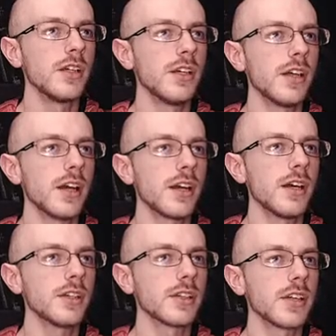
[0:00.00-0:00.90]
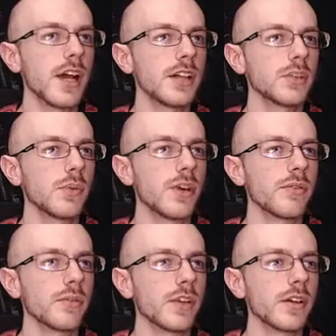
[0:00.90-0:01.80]
he can't get to the cassowary
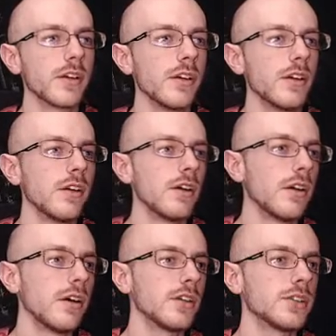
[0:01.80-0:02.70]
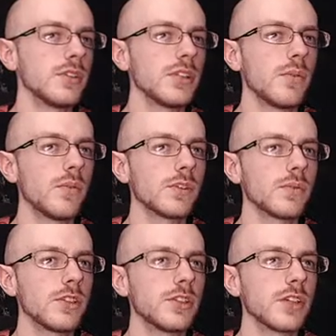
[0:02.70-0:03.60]
from there. Uh, so he's at one
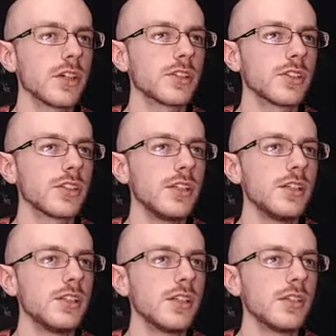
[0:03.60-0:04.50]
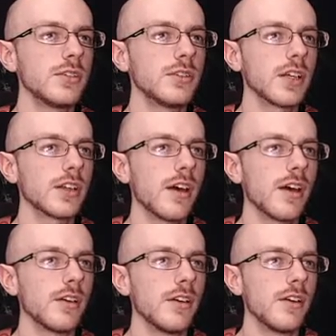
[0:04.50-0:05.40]
twenty-six. That's an easy kill, just like that.